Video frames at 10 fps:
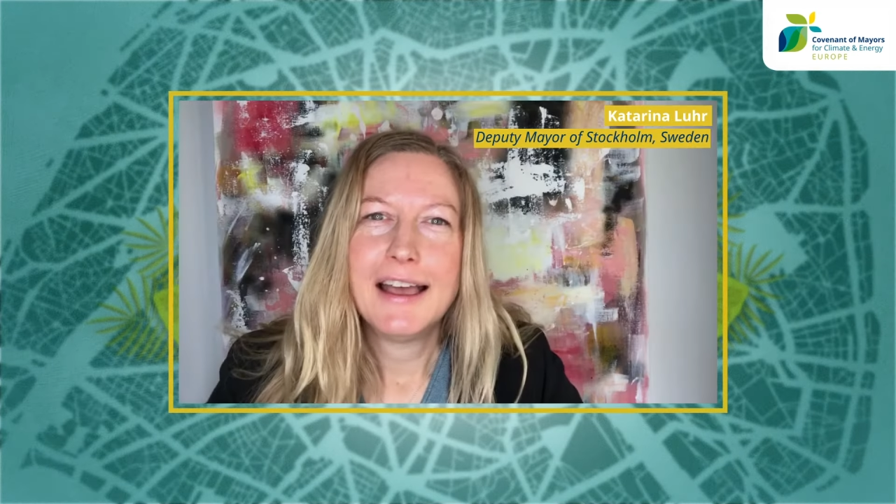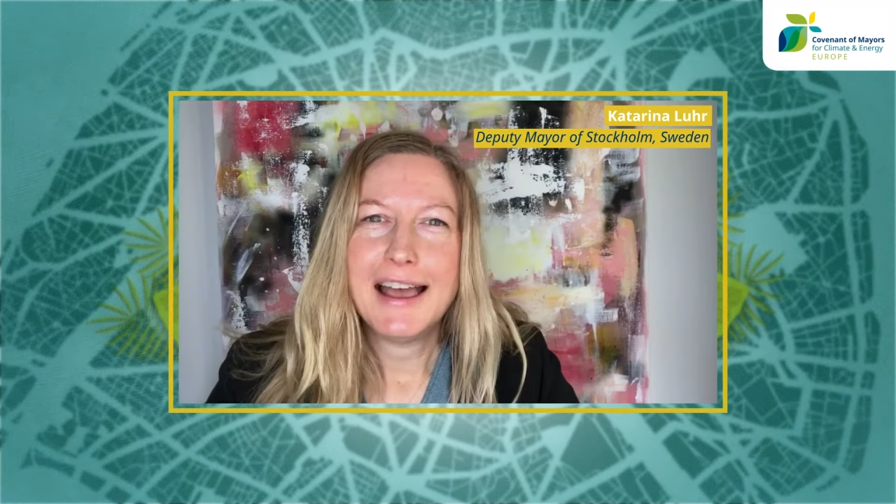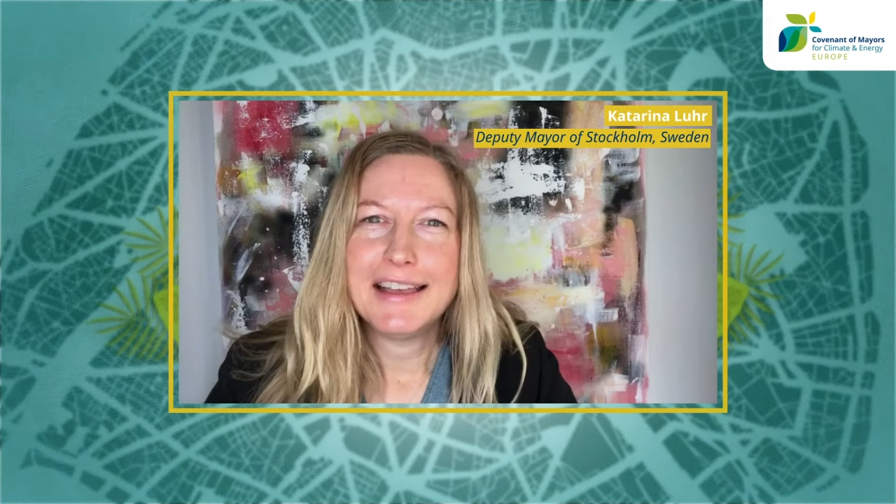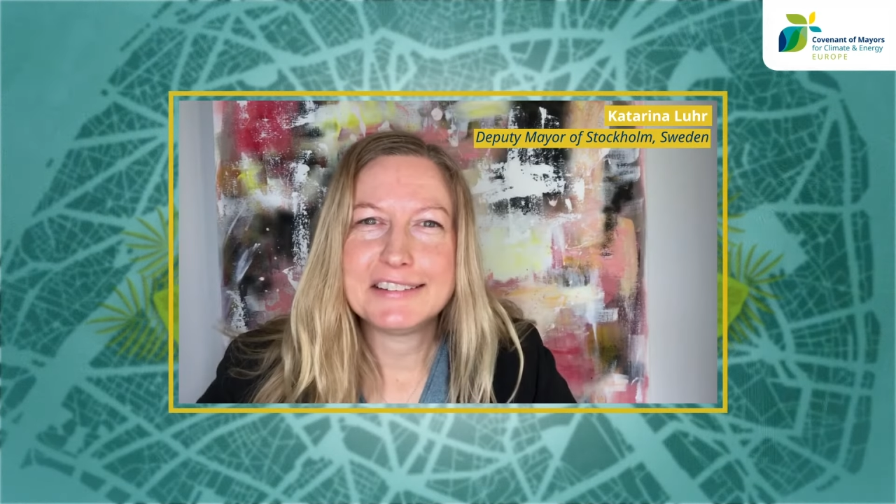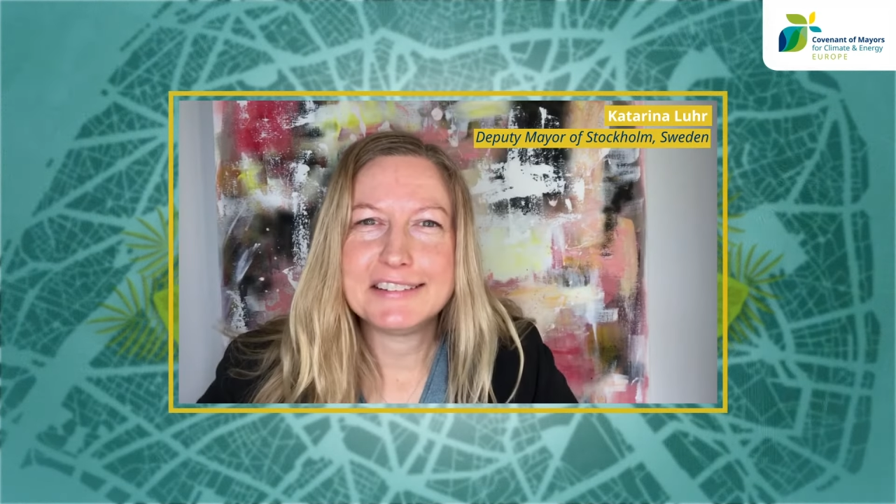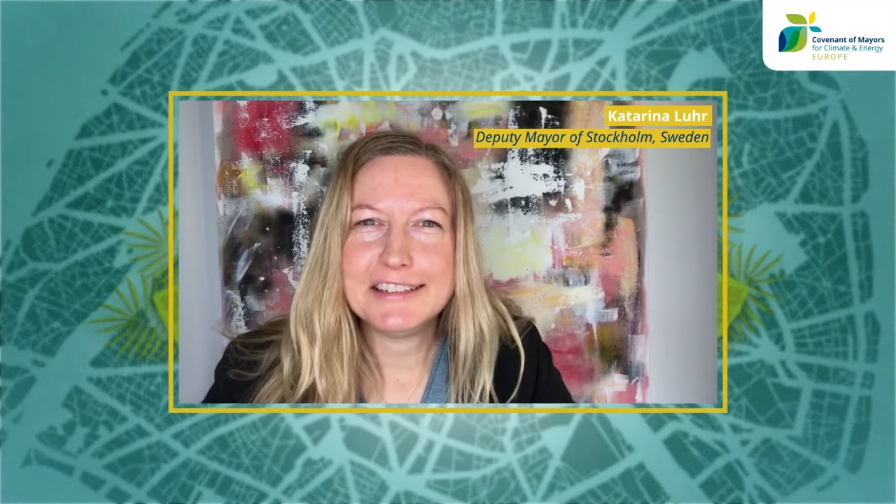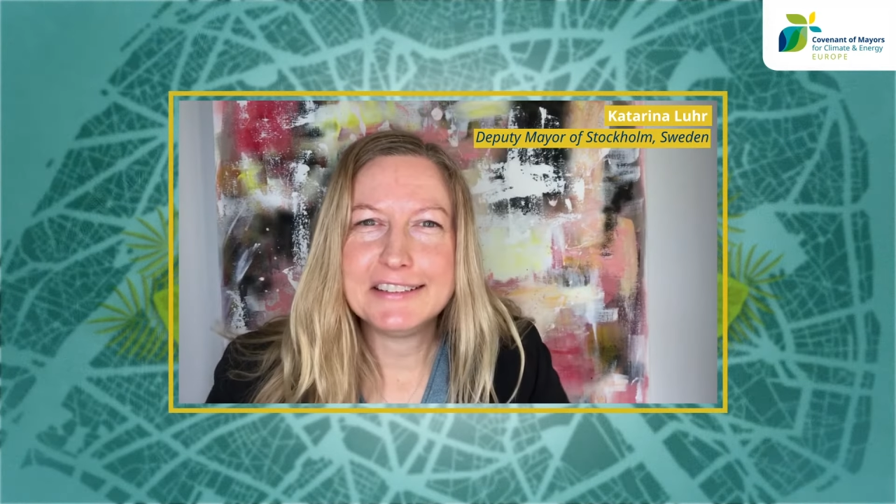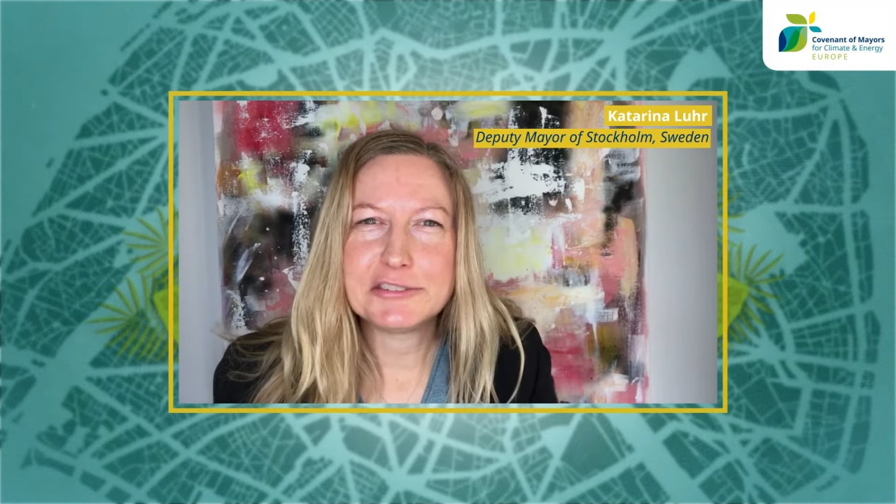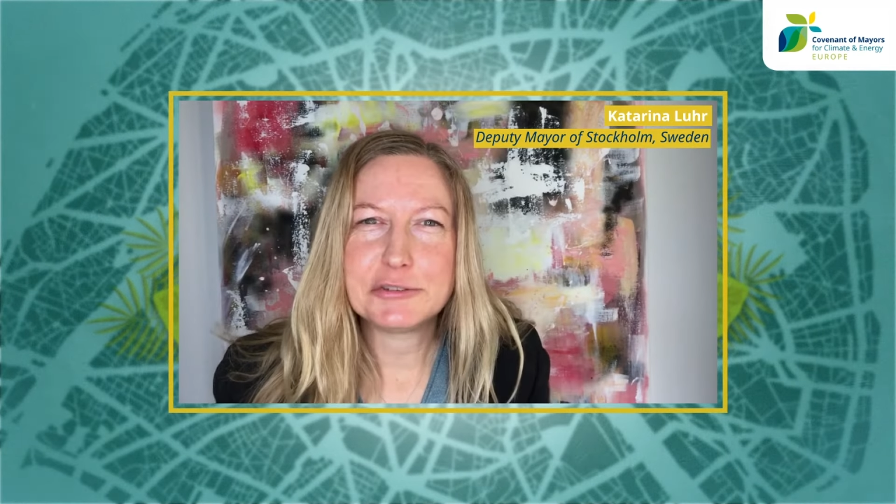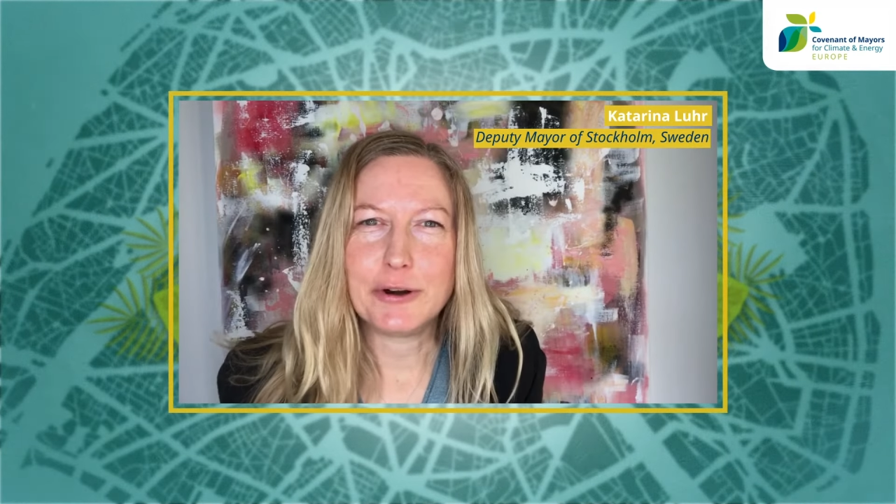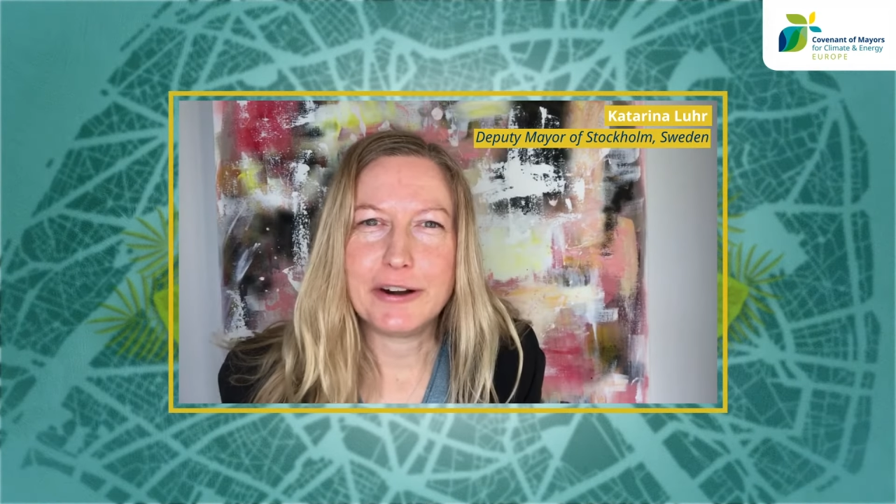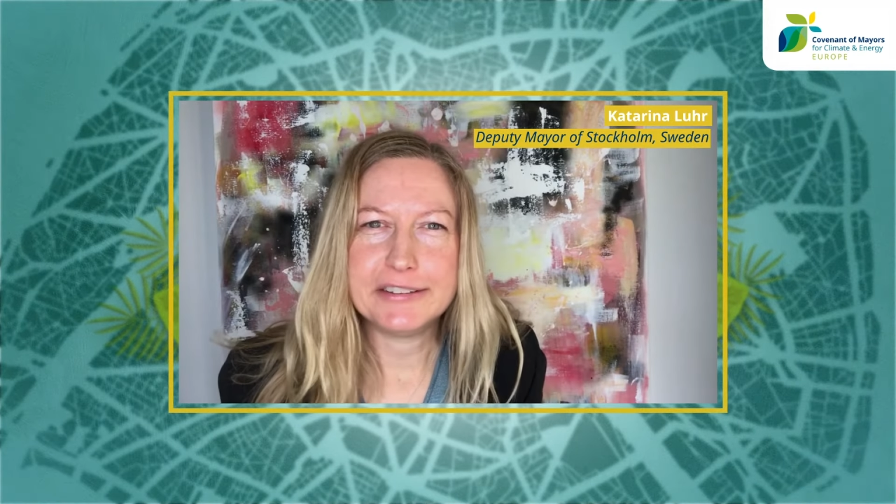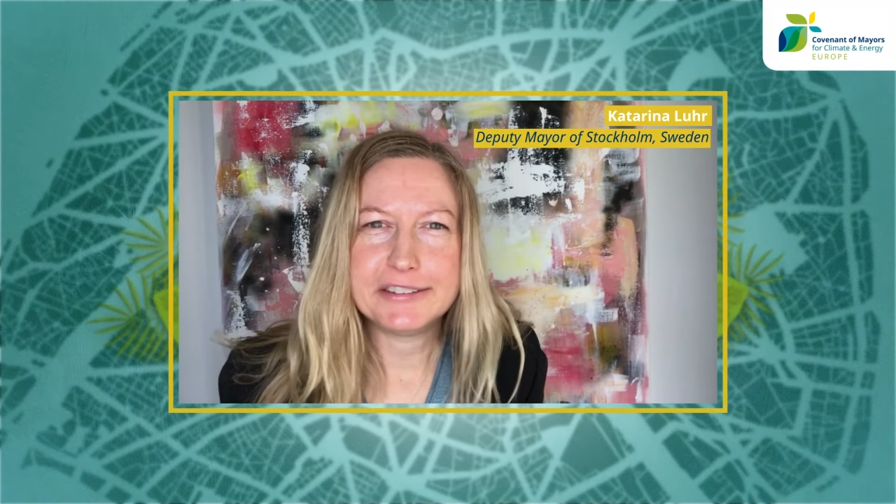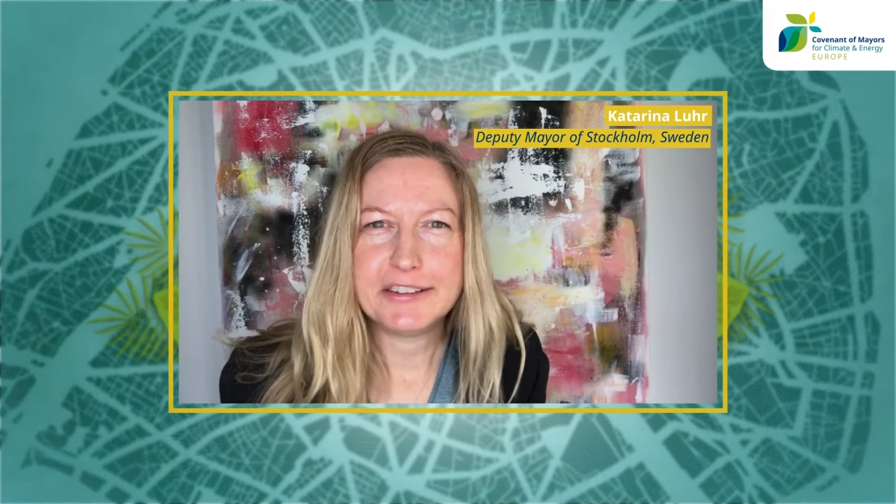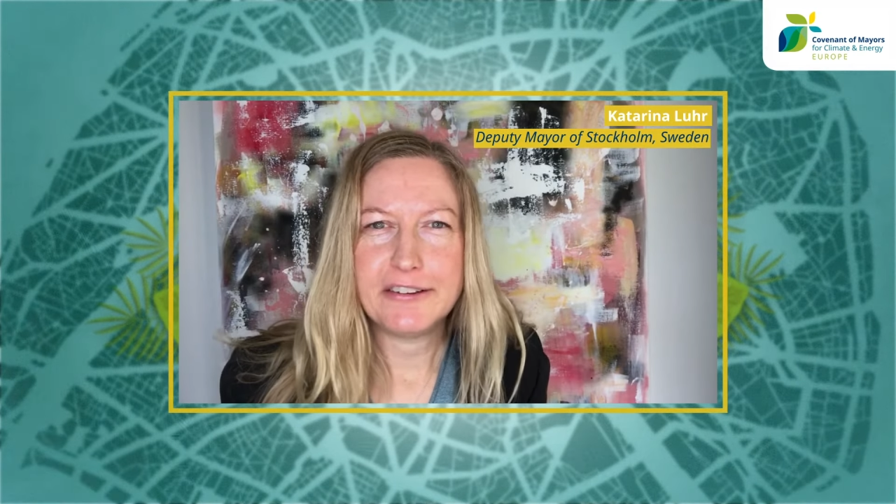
As signatories